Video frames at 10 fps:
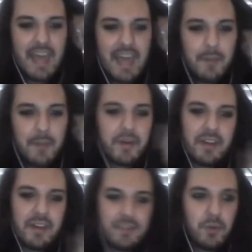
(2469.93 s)
say that,
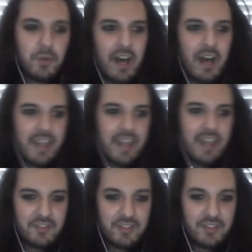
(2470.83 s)
but it's what I
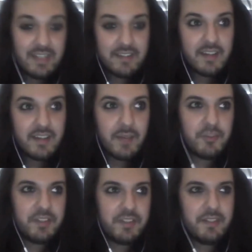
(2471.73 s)
in
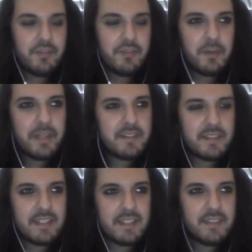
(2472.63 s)
interpreted from it.
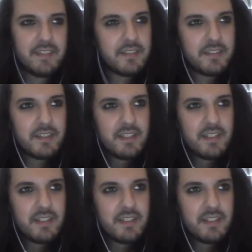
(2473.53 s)
It is.